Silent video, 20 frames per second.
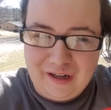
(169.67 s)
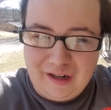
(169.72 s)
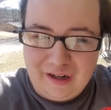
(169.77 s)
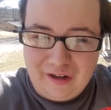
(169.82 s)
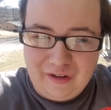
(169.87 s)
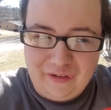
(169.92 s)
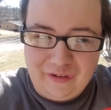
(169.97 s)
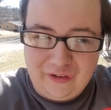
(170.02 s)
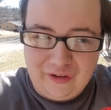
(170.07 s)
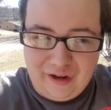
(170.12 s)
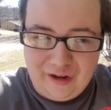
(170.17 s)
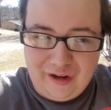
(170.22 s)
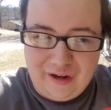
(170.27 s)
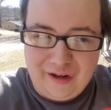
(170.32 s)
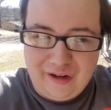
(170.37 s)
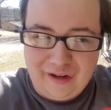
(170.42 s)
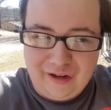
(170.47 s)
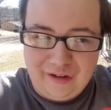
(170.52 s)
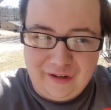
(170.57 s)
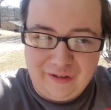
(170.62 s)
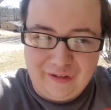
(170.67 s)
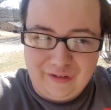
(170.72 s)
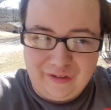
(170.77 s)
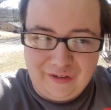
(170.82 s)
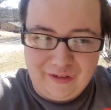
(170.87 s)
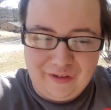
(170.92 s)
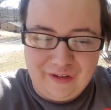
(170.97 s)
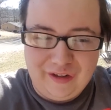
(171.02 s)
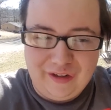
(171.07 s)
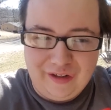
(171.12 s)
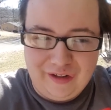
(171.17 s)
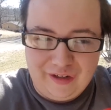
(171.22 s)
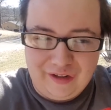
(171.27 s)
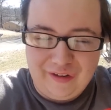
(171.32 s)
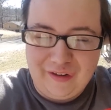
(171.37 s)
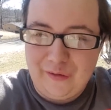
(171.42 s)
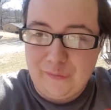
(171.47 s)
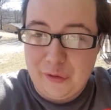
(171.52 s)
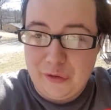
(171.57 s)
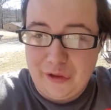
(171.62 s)
is
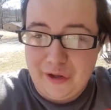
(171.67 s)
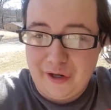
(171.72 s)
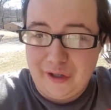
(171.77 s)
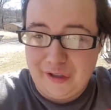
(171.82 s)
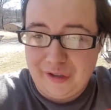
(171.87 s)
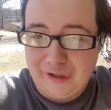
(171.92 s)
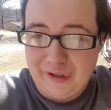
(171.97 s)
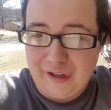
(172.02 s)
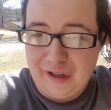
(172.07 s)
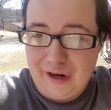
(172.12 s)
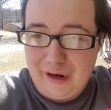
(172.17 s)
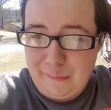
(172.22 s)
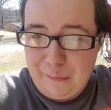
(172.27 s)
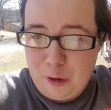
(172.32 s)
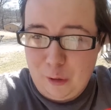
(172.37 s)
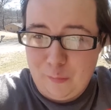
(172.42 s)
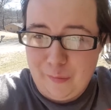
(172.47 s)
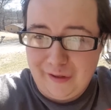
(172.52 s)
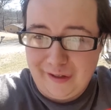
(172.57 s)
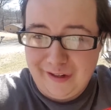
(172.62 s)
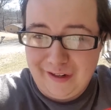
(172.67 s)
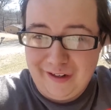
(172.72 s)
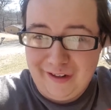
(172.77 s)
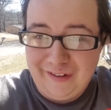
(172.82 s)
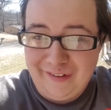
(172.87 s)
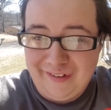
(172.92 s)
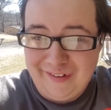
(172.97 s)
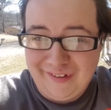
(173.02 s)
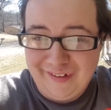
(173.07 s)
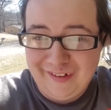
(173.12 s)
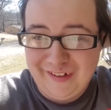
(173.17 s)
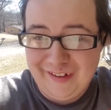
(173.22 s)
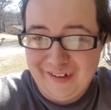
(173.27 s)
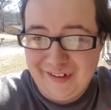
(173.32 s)
everything that I'm hoping it is.